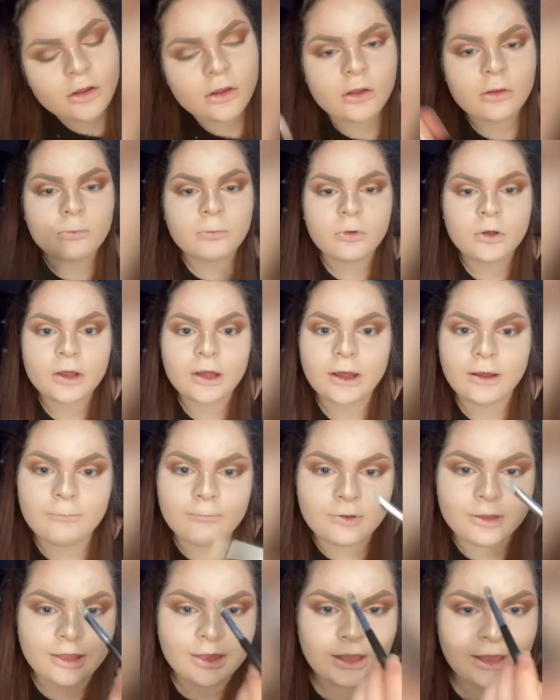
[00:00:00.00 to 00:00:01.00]
But yeah, with
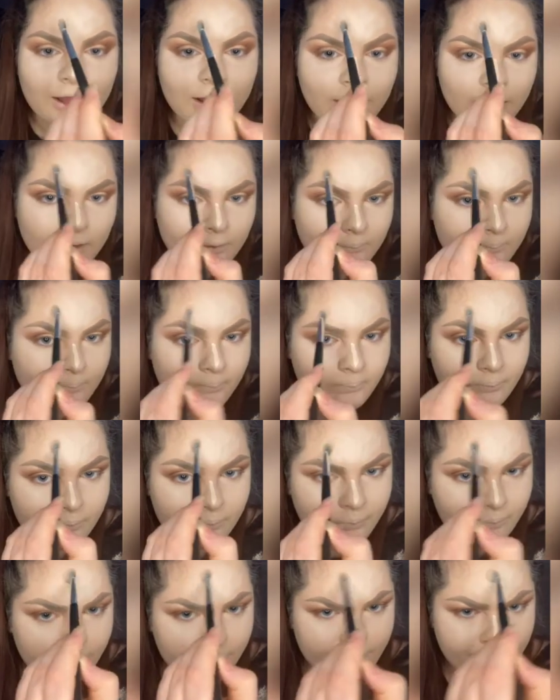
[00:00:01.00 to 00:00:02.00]
the
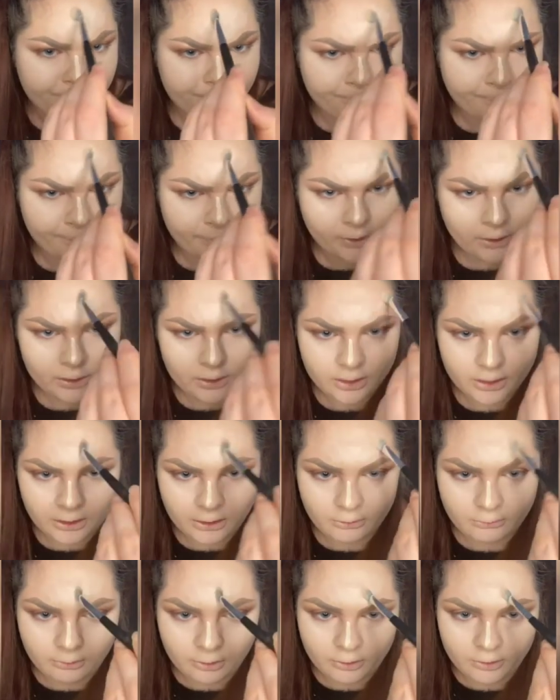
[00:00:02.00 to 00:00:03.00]

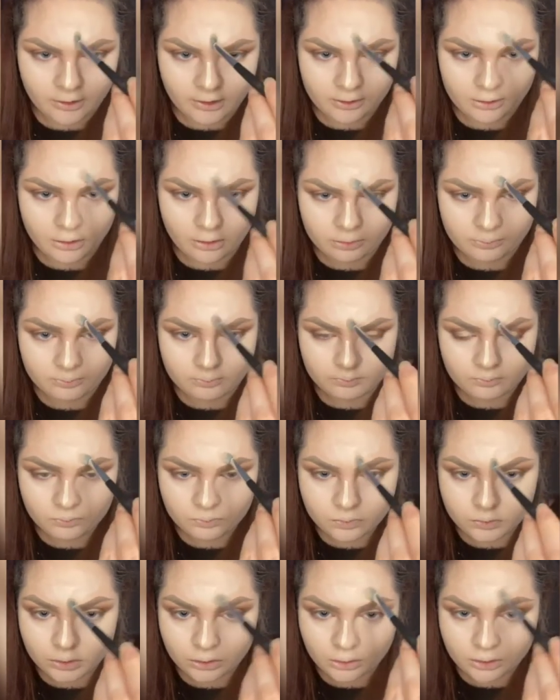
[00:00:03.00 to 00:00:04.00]
concealer, this
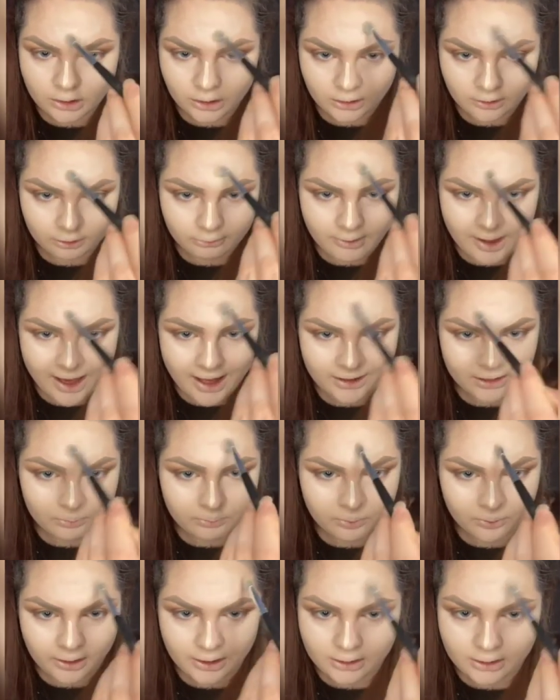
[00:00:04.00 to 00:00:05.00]
concealer is quite hard to
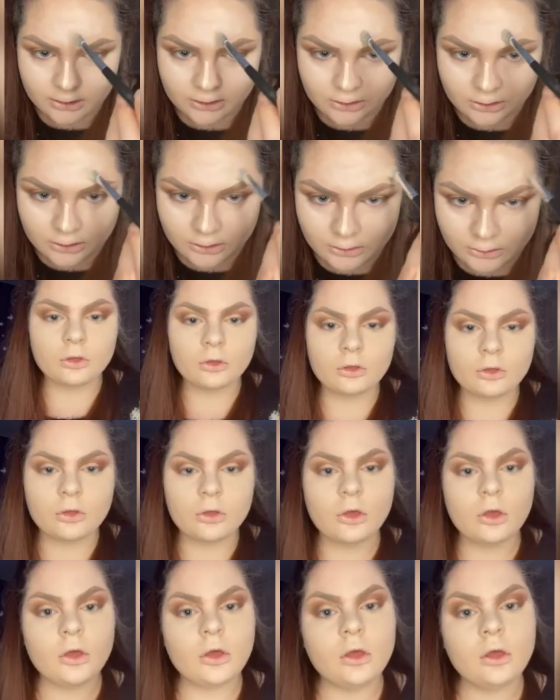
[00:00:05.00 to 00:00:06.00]
blend.
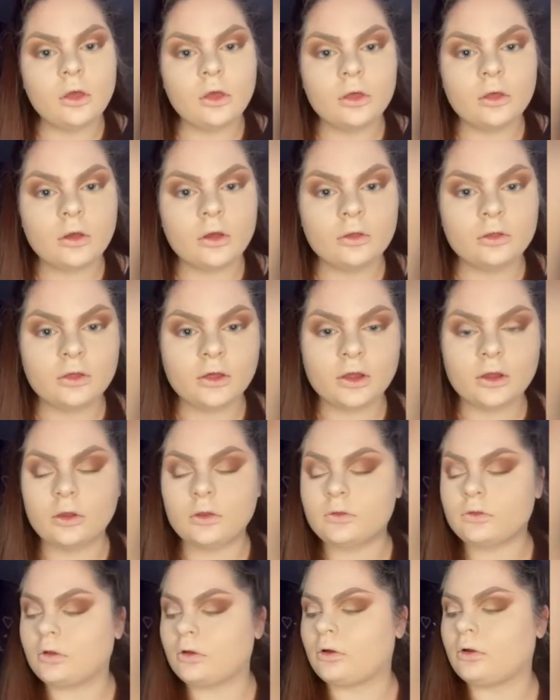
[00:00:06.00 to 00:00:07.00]
Concealer's
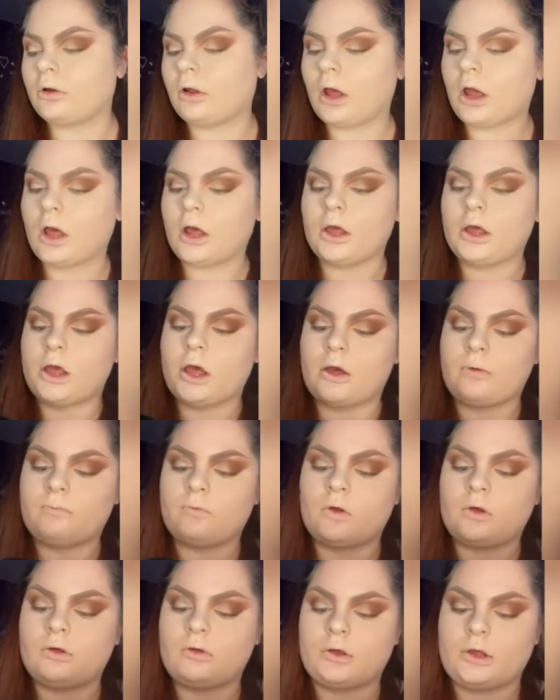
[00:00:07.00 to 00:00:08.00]
done. I am
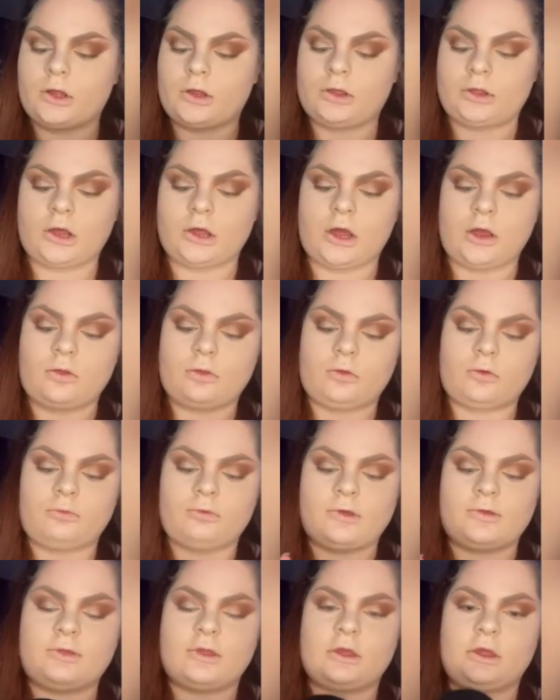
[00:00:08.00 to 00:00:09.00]
going in with
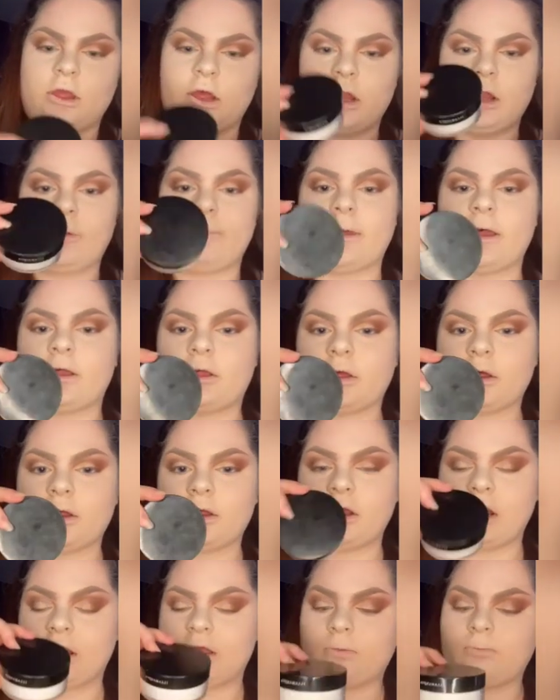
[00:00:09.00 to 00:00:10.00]
this Illamasqua
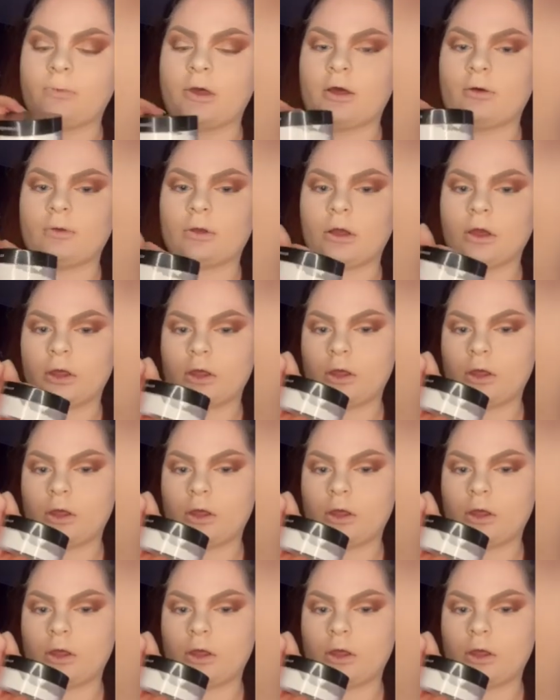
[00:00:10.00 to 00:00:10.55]
setting powder,